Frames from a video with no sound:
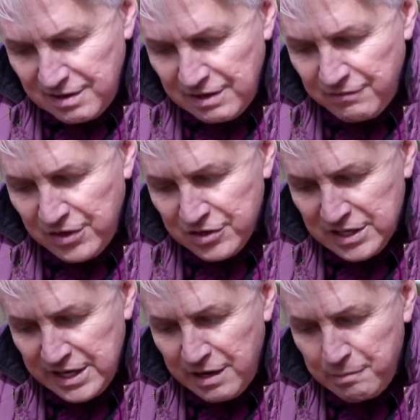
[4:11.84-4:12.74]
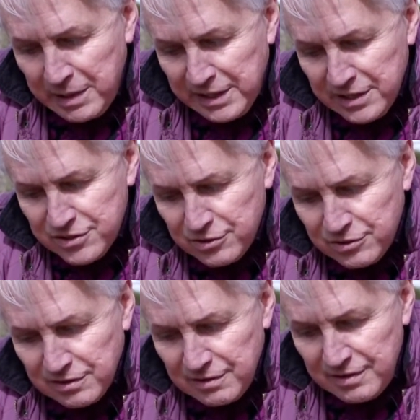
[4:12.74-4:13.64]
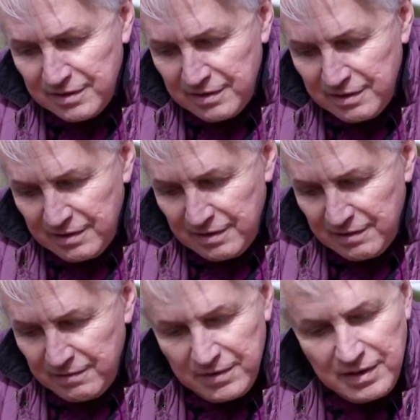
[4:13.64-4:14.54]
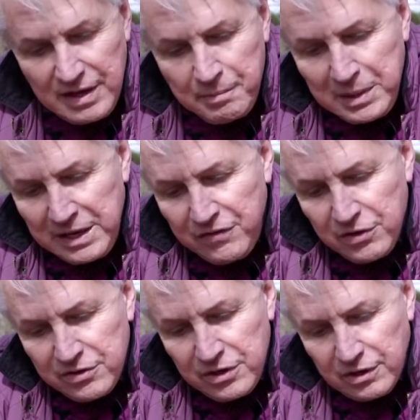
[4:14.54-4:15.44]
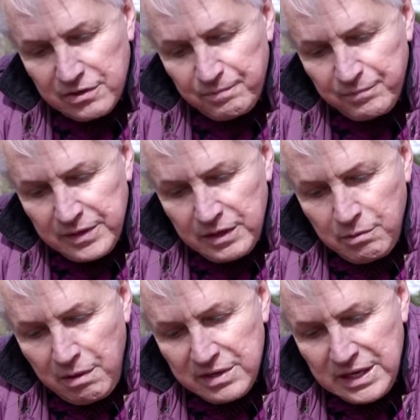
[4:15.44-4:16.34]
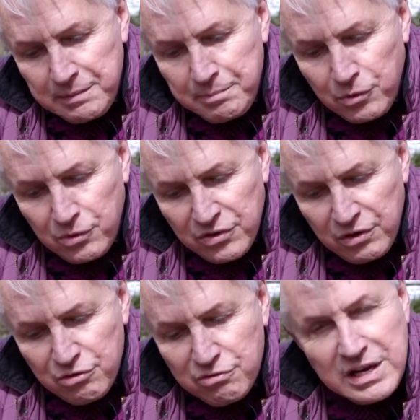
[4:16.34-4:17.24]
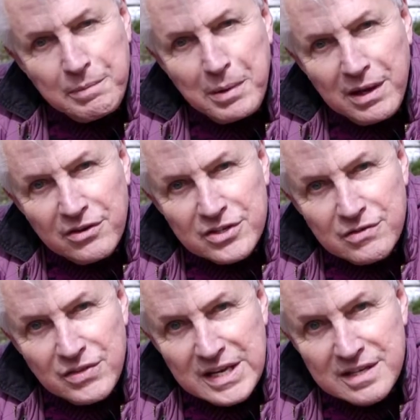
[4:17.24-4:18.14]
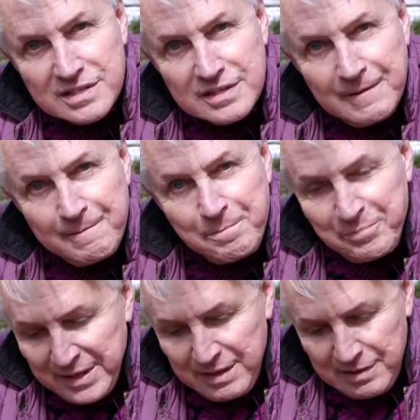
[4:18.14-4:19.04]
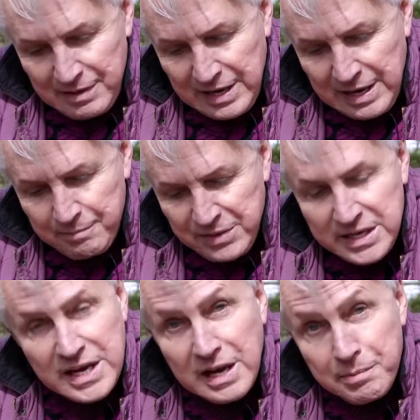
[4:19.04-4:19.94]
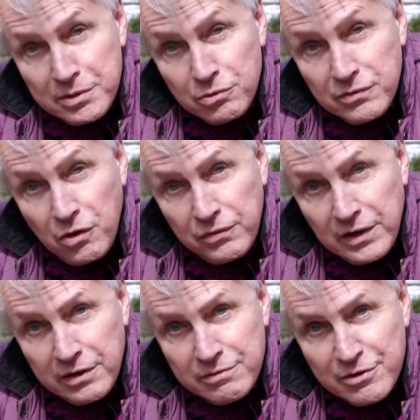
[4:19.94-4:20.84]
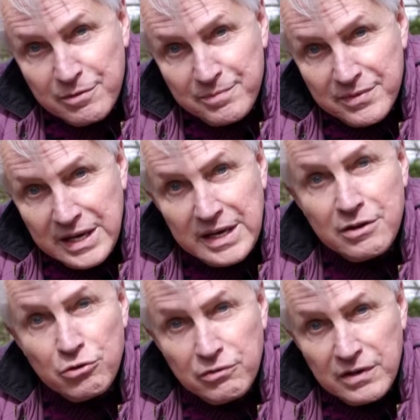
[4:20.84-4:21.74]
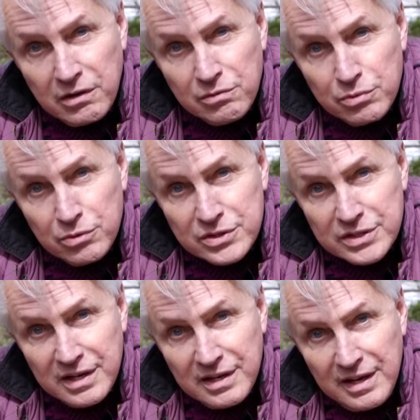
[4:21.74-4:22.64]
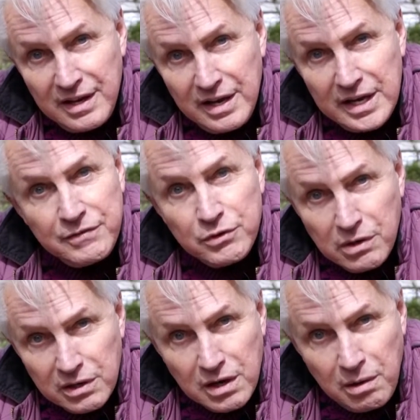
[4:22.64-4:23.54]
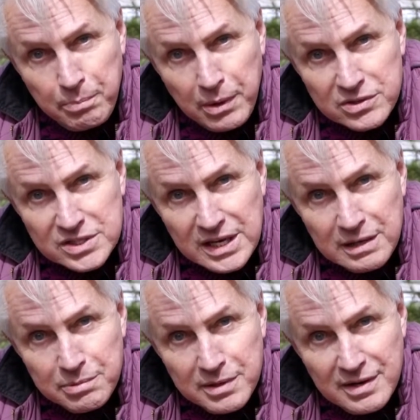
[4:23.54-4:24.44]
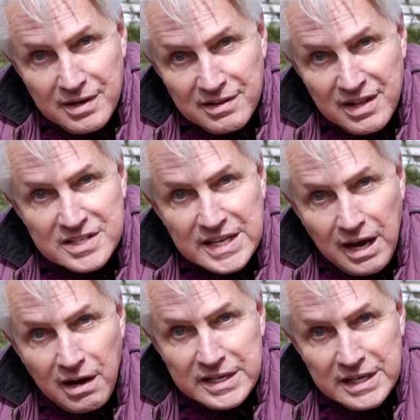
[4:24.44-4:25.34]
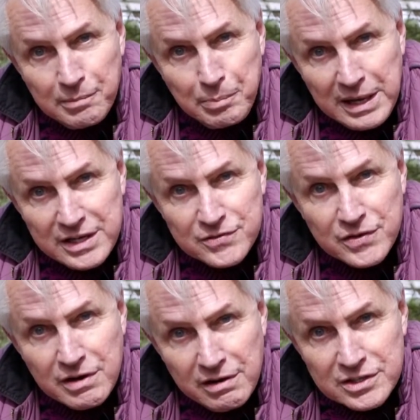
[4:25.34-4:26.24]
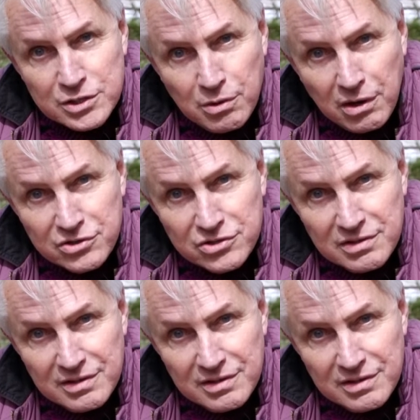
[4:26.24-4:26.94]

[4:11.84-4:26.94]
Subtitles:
at virtually no money at all. And believe it or not, you won't need more than 3 plants of this. They take up an awful lot of room, they need an awful lot of water, and if you've got a compost heap, that's the ideal place for growing squash.